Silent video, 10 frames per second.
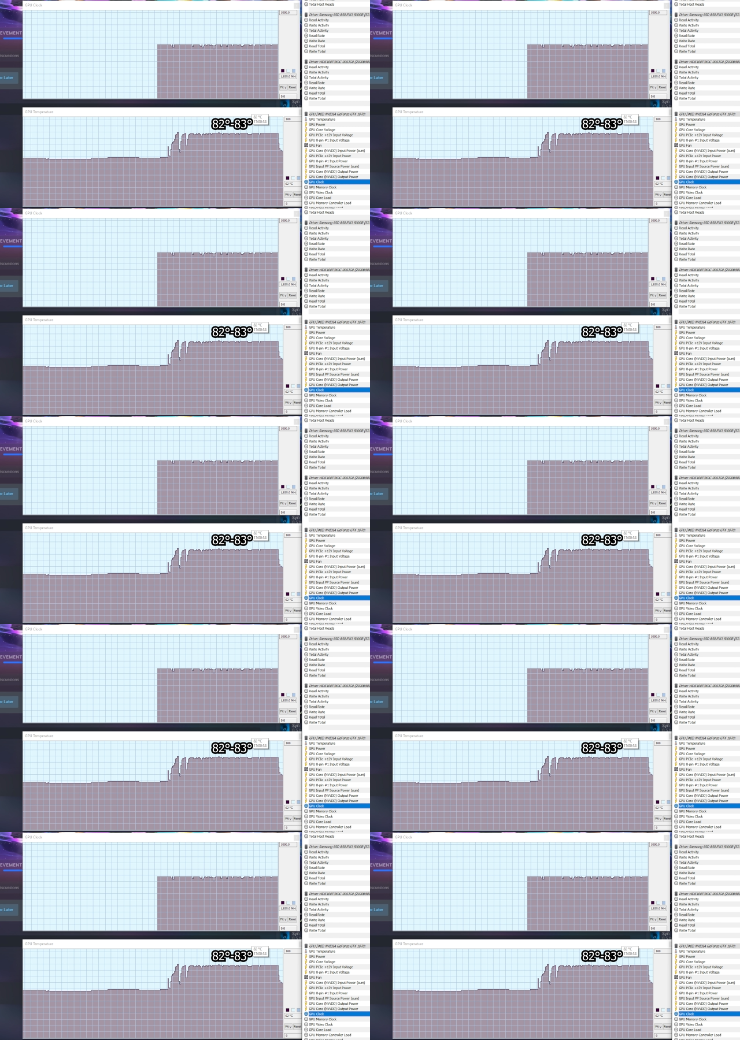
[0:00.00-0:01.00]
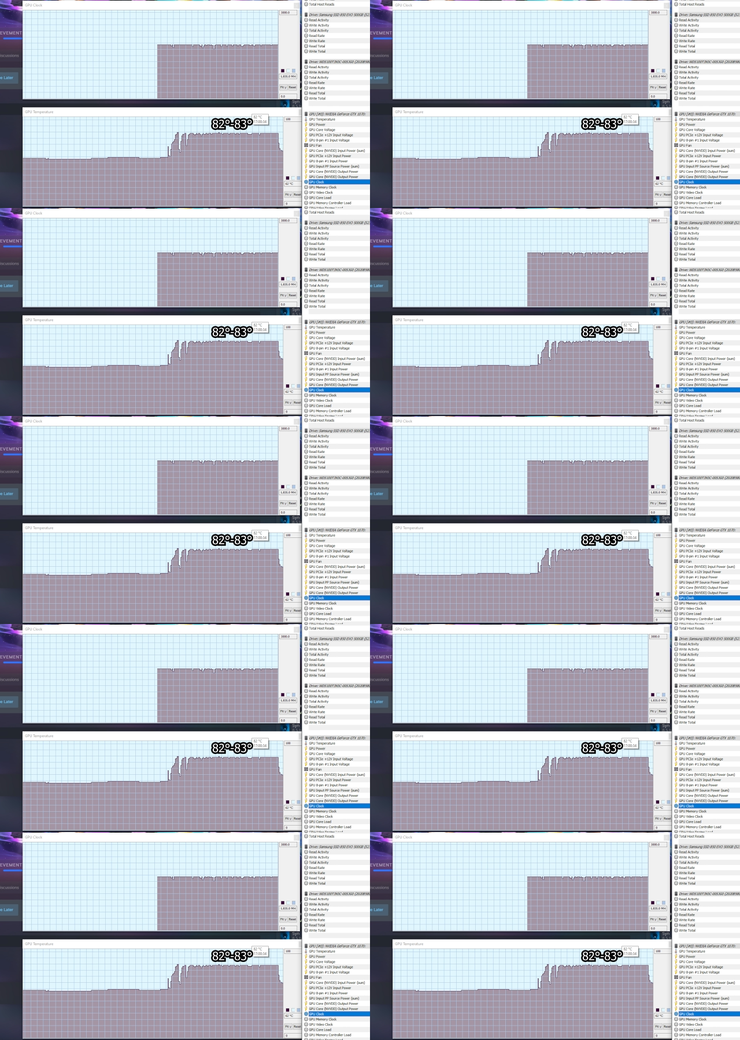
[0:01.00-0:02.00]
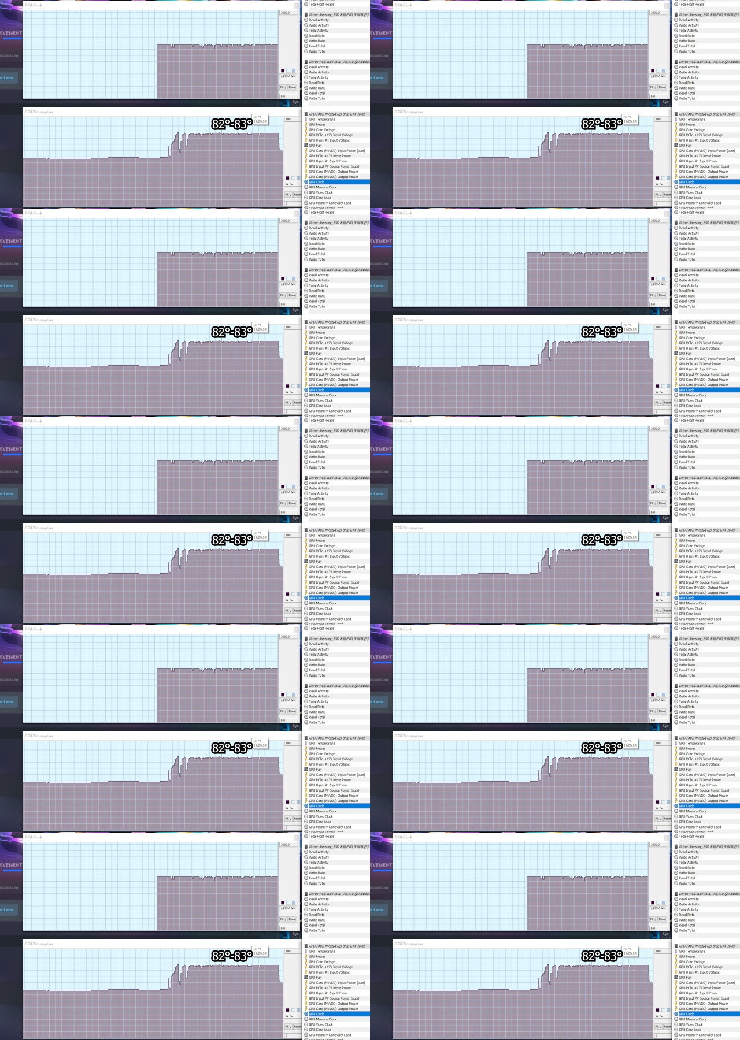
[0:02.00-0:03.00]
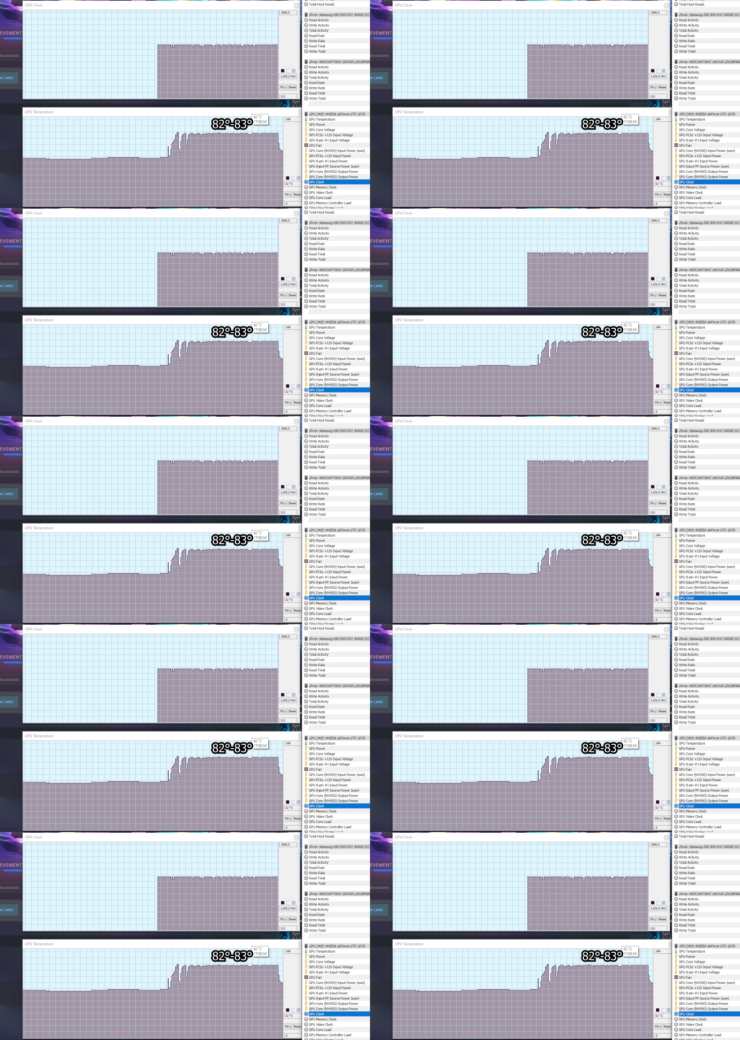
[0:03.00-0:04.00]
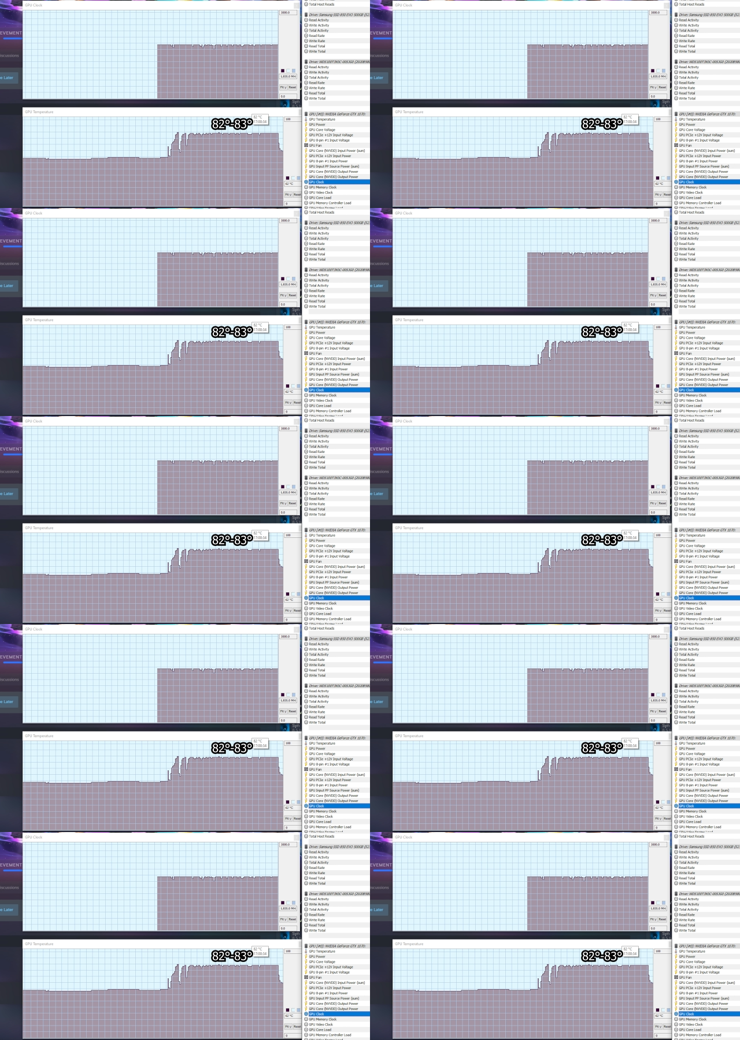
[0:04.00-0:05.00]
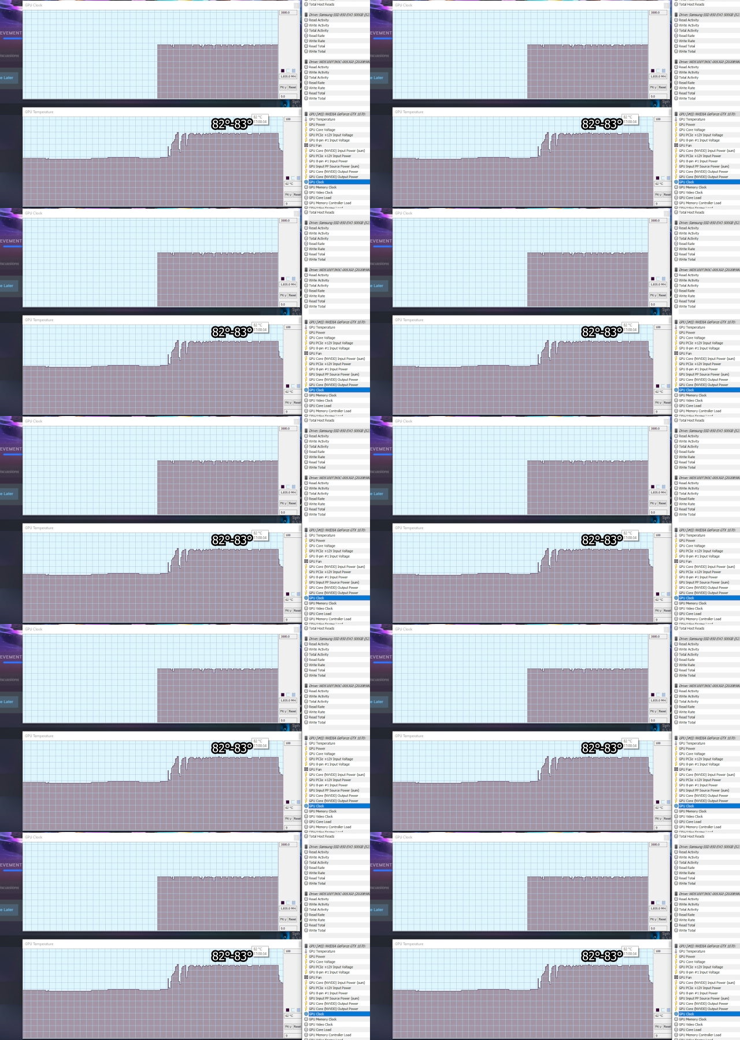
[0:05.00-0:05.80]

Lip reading: Nobody's mouth can be seen.